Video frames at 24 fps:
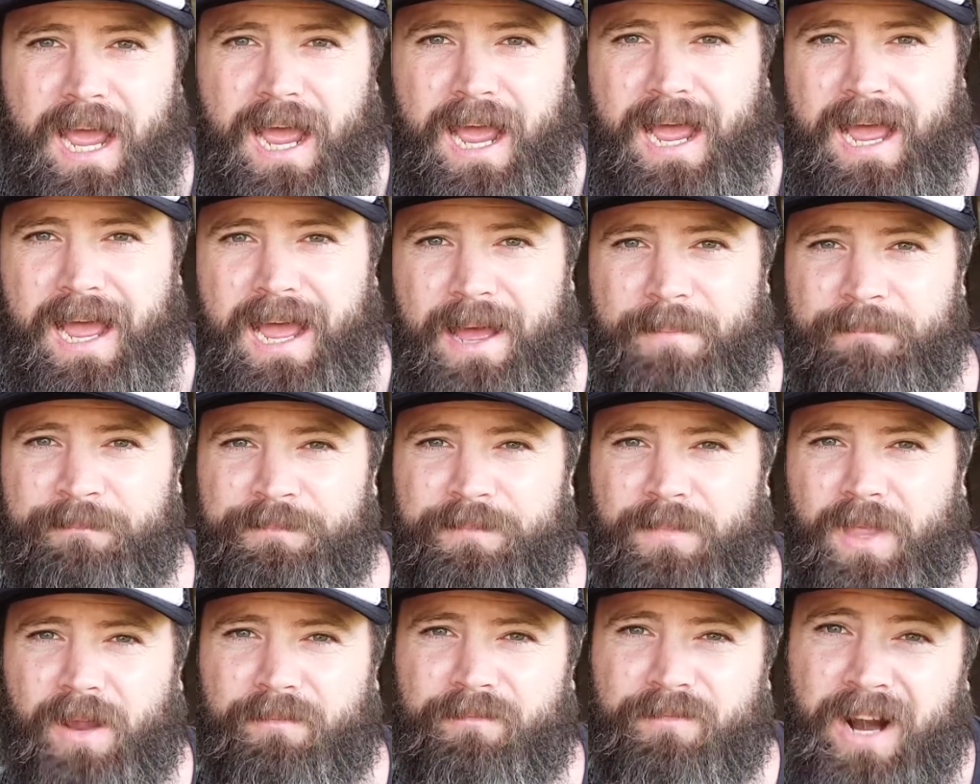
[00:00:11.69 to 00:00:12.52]

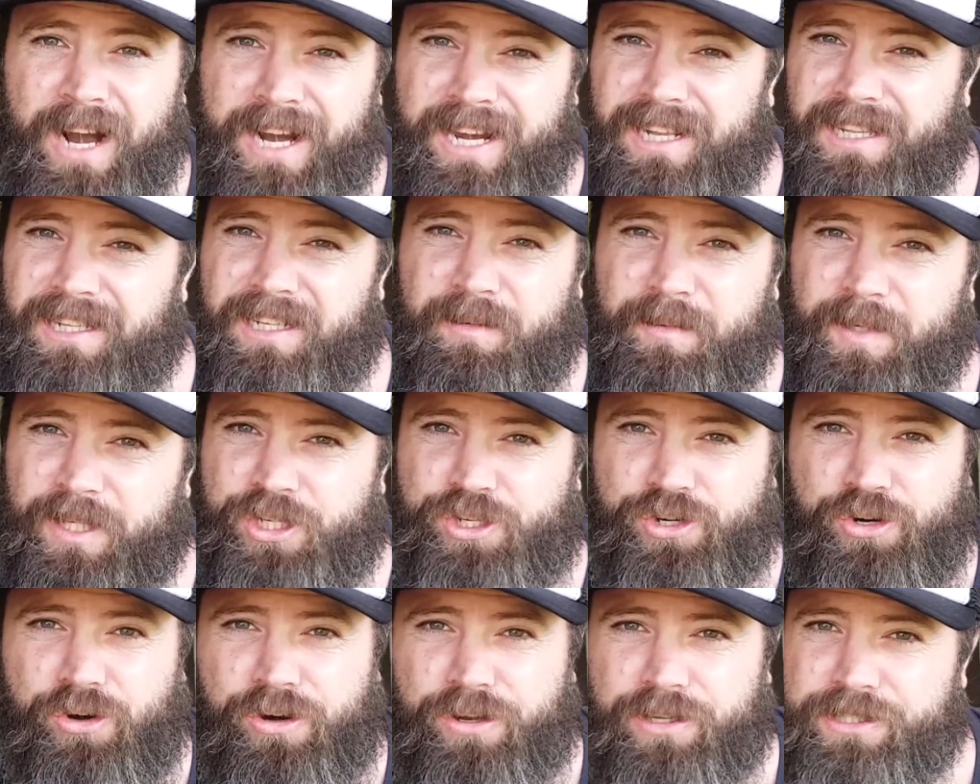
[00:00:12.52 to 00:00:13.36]
I'm running a little
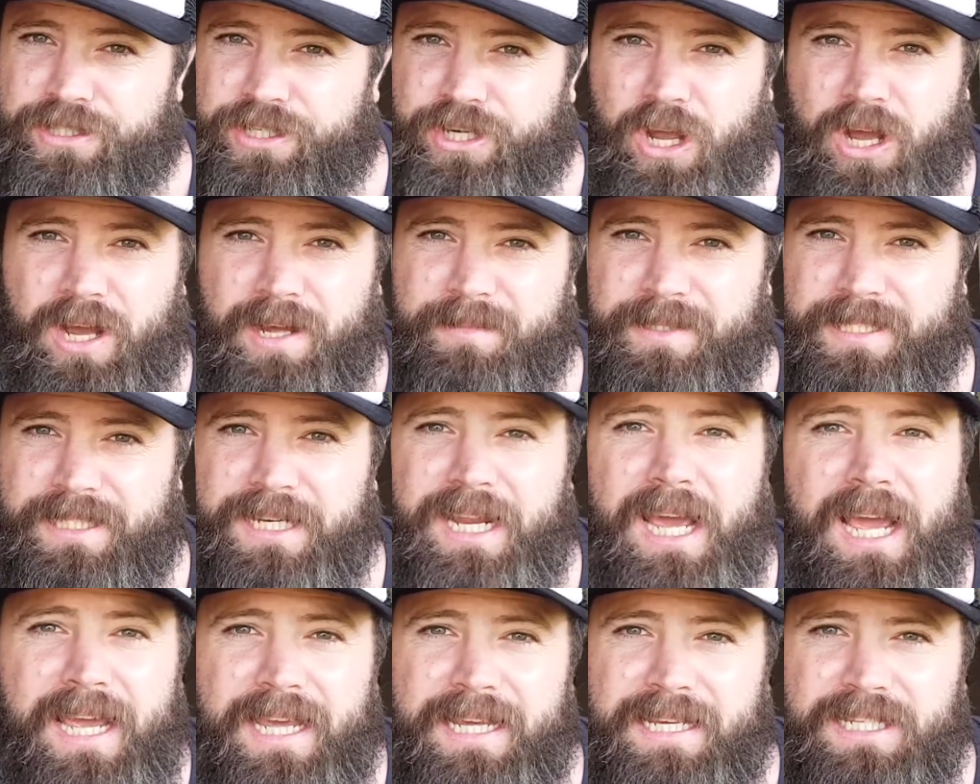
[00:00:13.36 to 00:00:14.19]
bit short on time
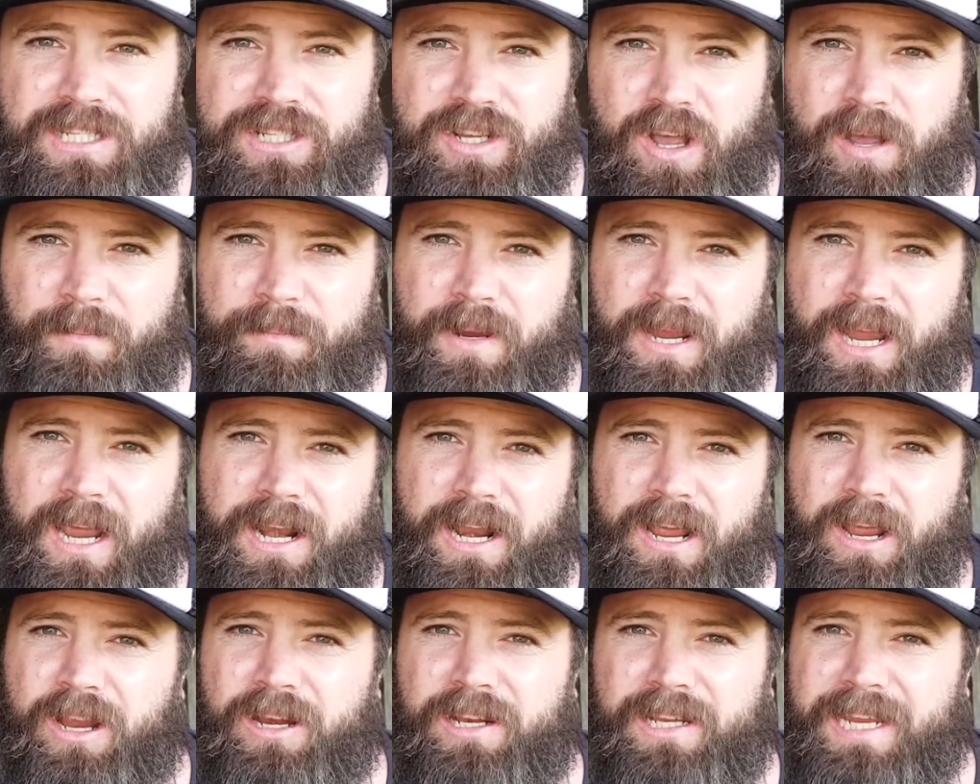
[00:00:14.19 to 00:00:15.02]
today, so I'm
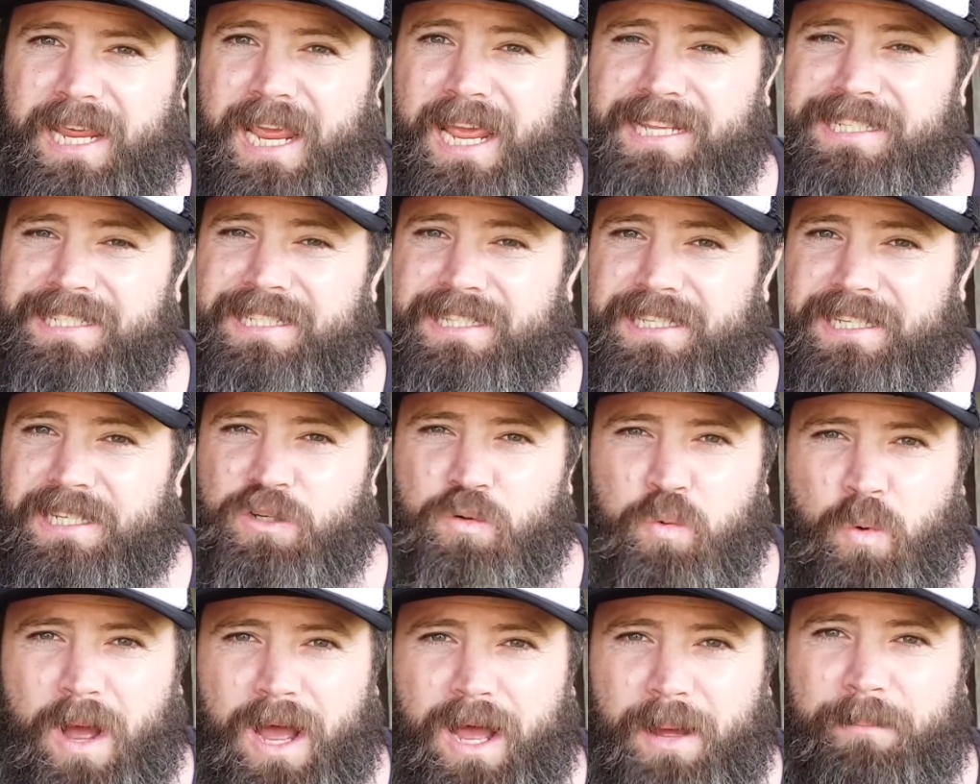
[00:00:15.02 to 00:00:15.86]
going to only answer
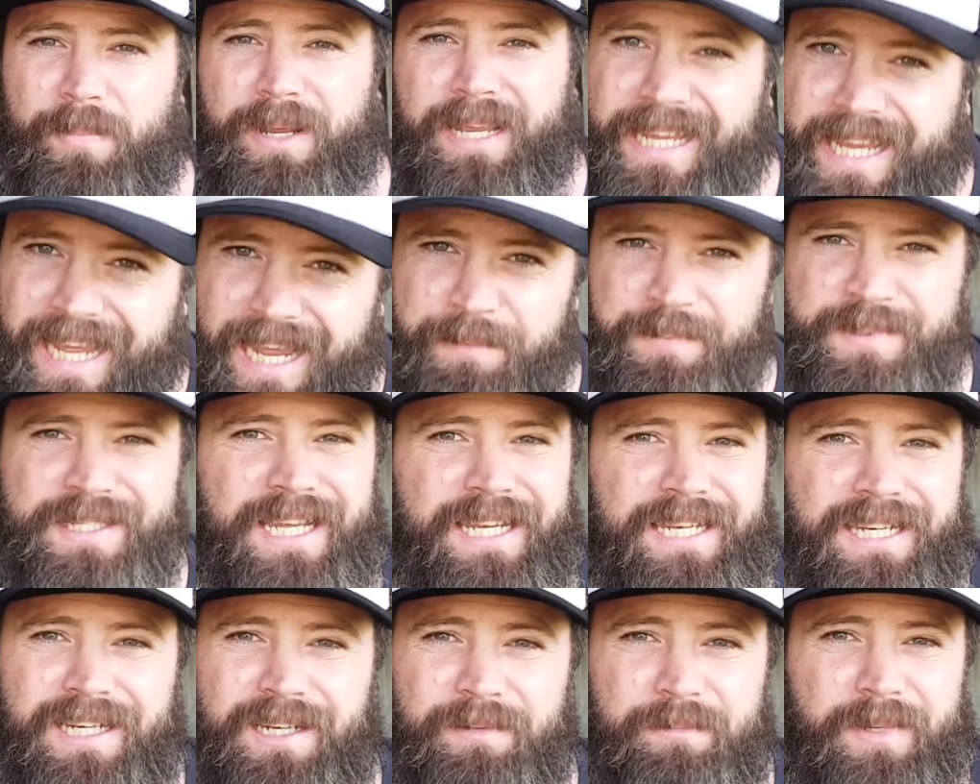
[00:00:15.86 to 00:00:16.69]
this one, but keep
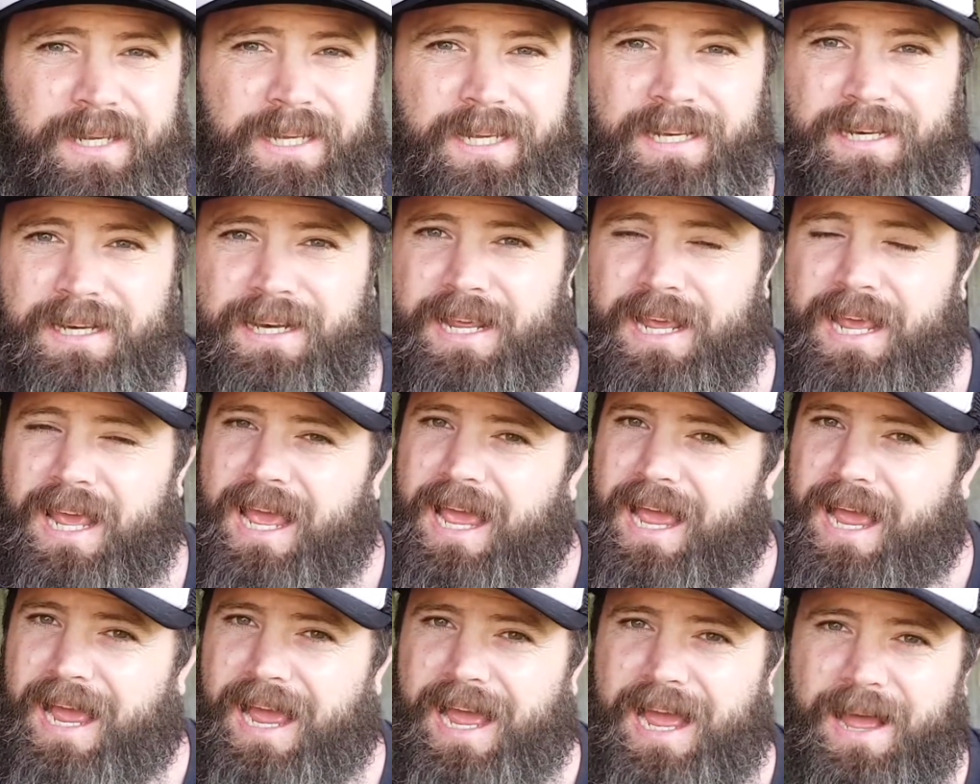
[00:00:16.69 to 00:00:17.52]
sending them in,
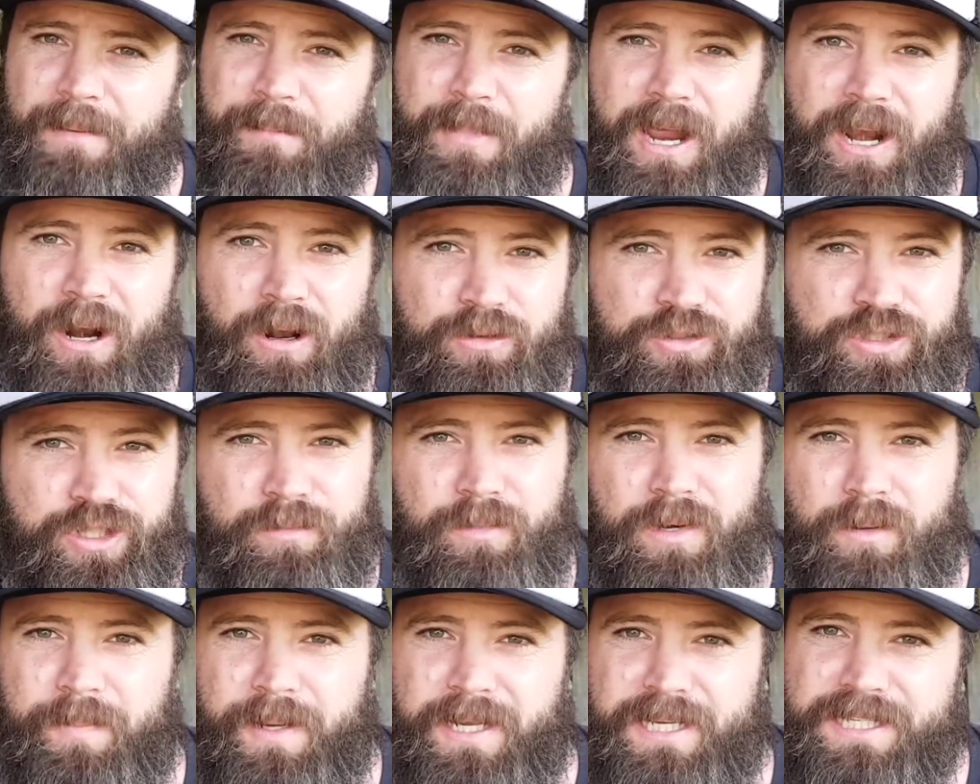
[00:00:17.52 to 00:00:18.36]
and I'll
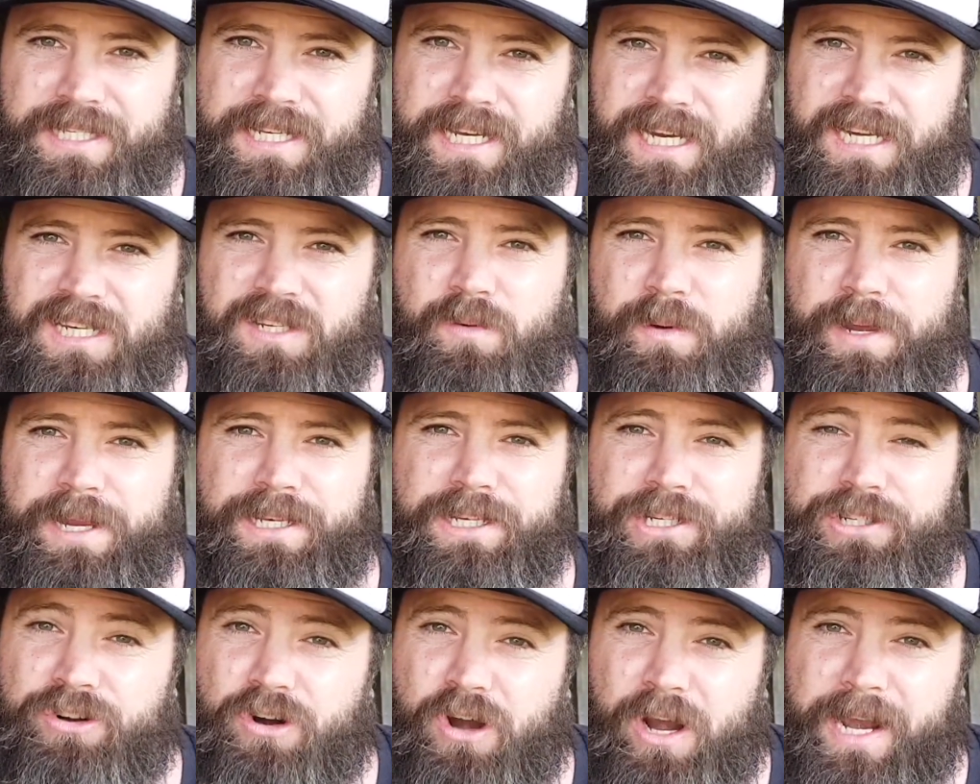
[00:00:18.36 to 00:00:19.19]
do my best next
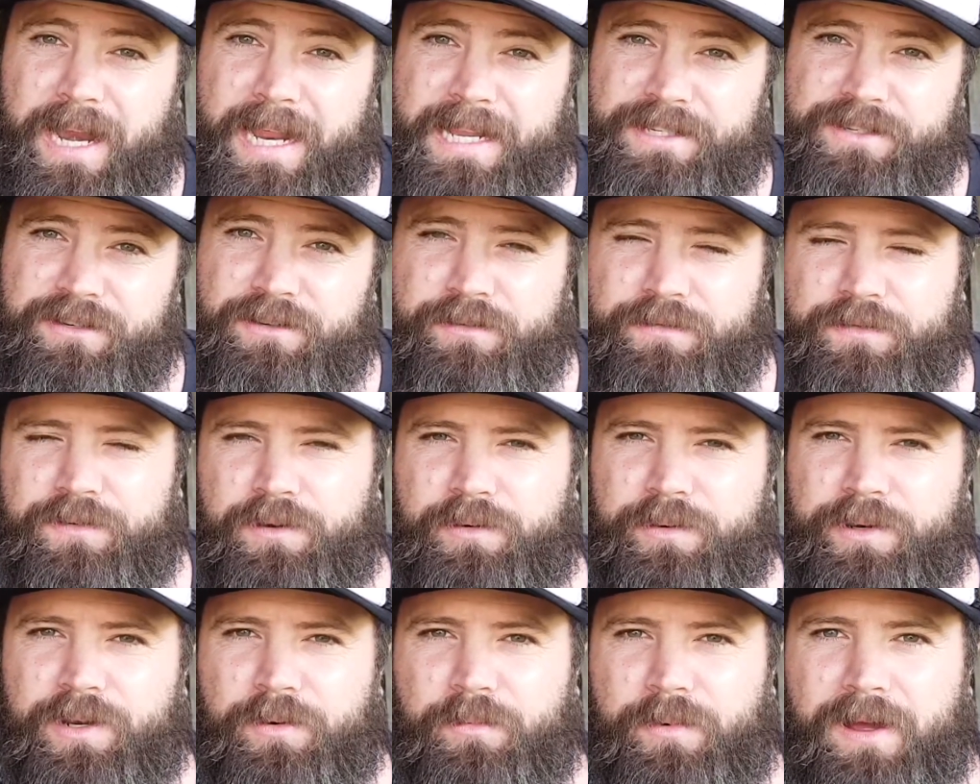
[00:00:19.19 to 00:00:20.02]
week to try and answer a
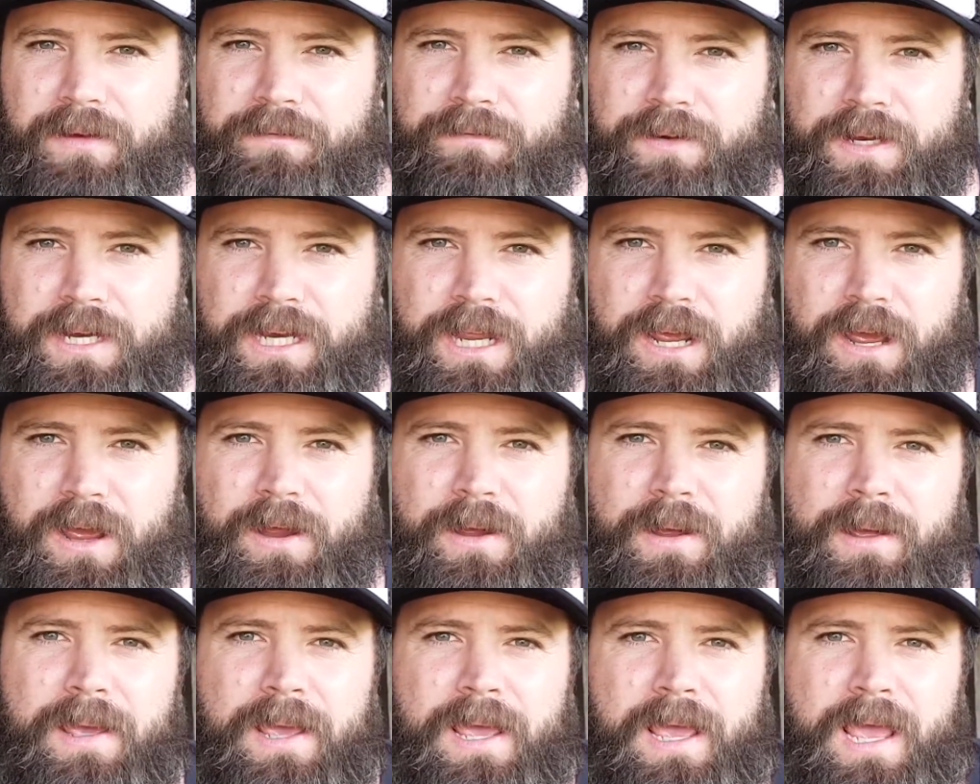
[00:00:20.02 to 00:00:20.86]
few in the one
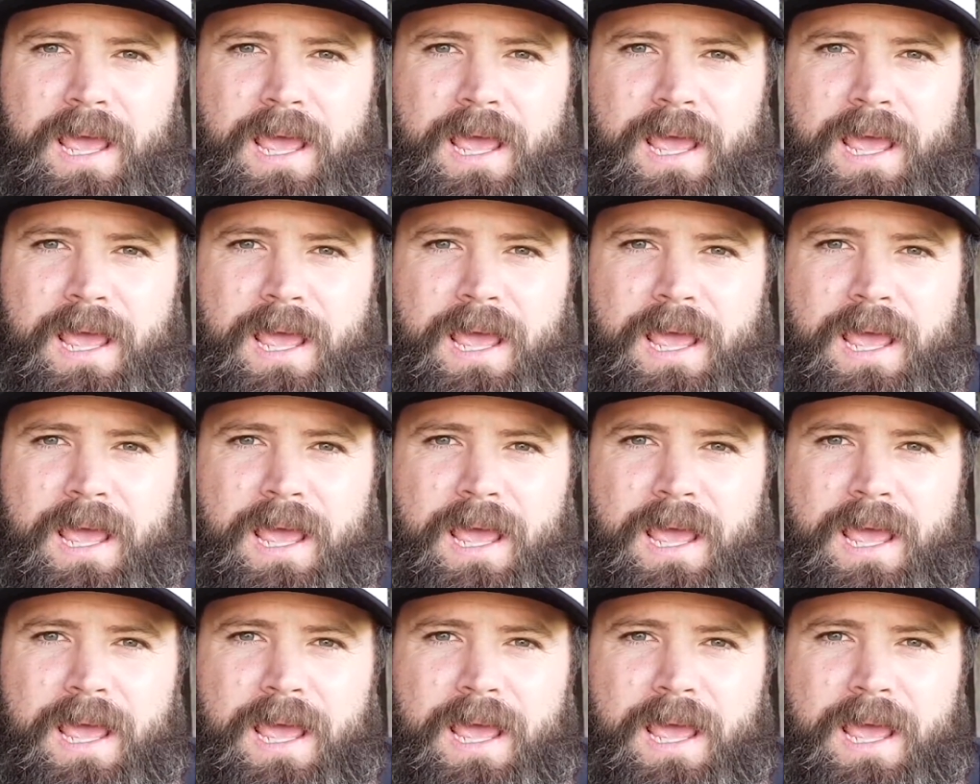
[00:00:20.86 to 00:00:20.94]
video.